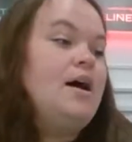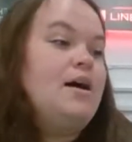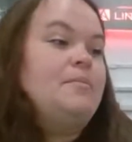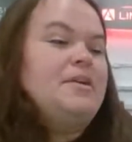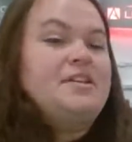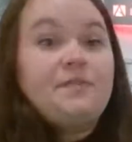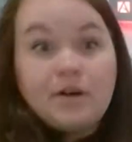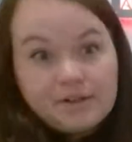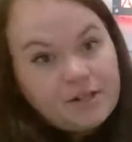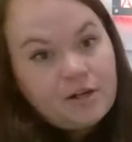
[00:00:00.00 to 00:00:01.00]
As
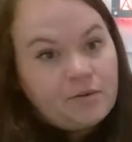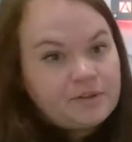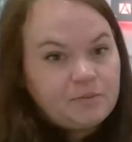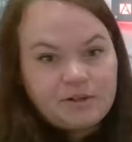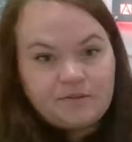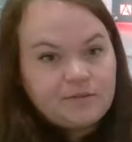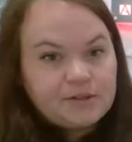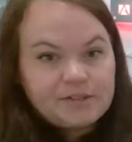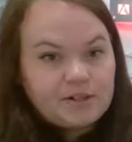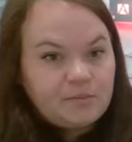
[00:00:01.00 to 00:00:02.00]
far as I know, it's one of the
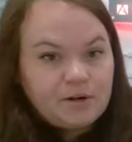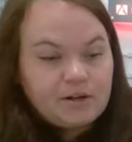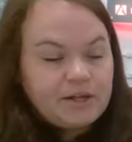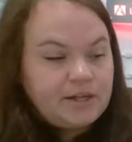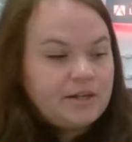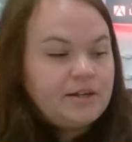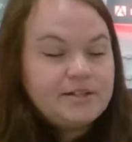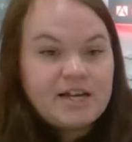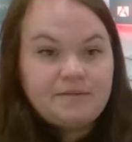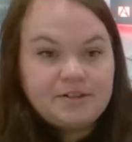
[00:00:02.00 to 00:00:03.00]
first on the market
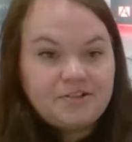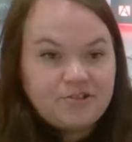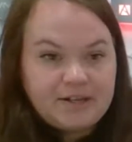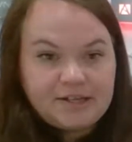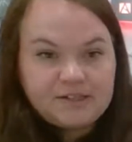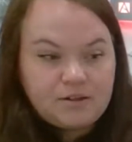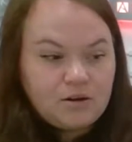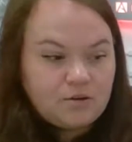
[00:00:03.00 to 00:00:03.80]
to have such a nice